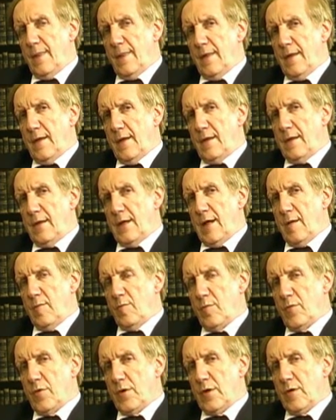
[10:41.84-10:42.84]
the
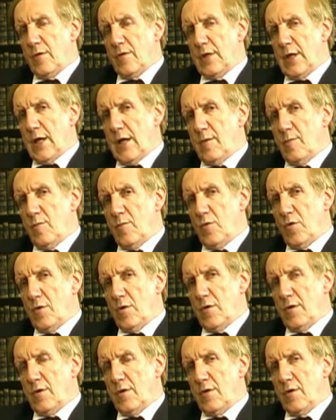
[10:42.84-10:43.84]
embryo, the
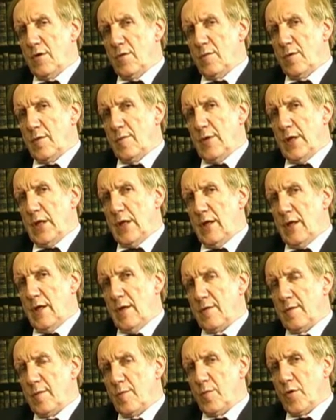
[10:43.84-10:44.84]
unborn human being,
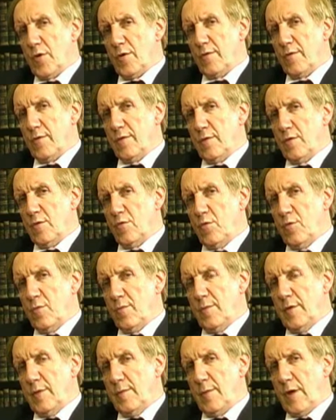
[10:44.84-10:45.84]
as a person
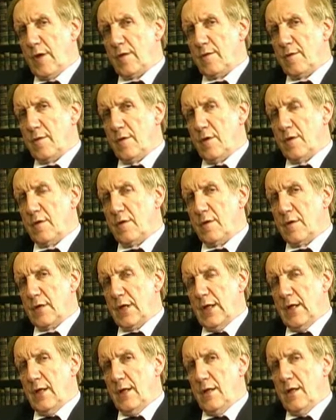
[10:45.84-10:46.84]
whom we must not
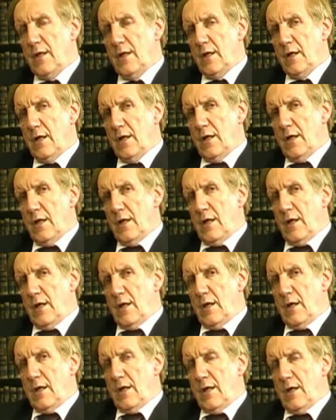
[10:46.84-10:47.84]
kill
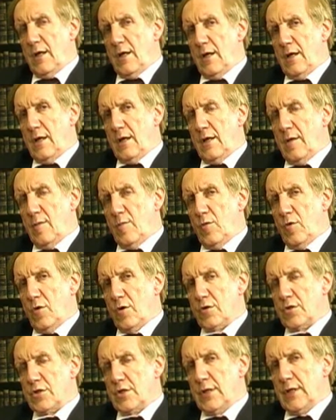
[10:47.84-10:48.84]
in
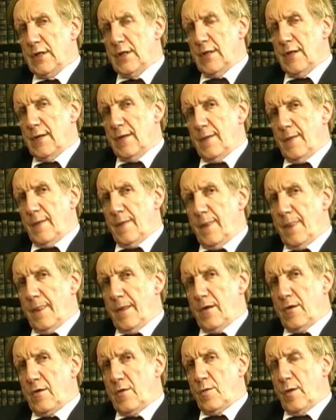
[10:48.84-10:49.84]
abortion,
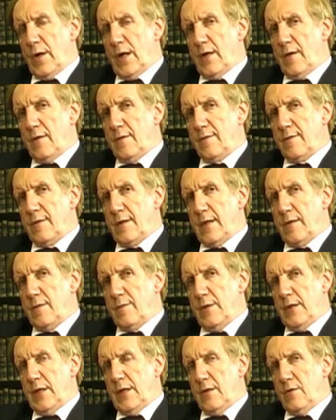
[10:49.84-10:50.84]
requires
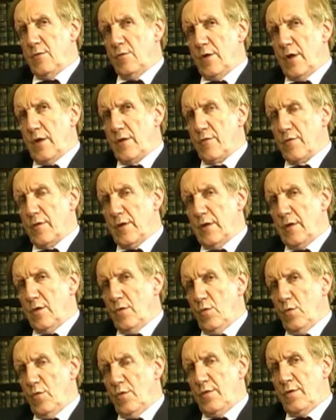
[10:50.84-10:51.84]
that we do not
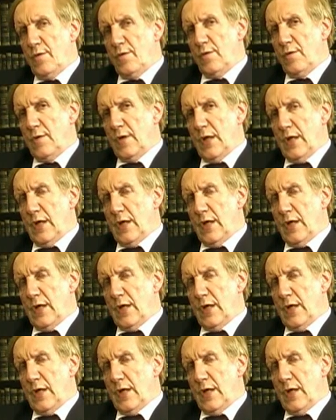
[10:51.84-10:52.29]
reduce